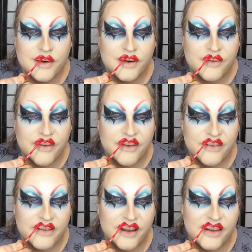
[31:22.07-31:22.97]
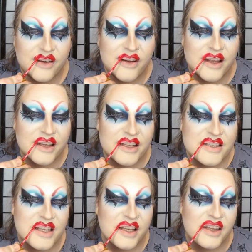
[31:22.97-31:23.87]
Or maybe even, I think it's
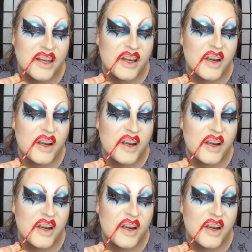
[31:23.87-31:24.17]
16.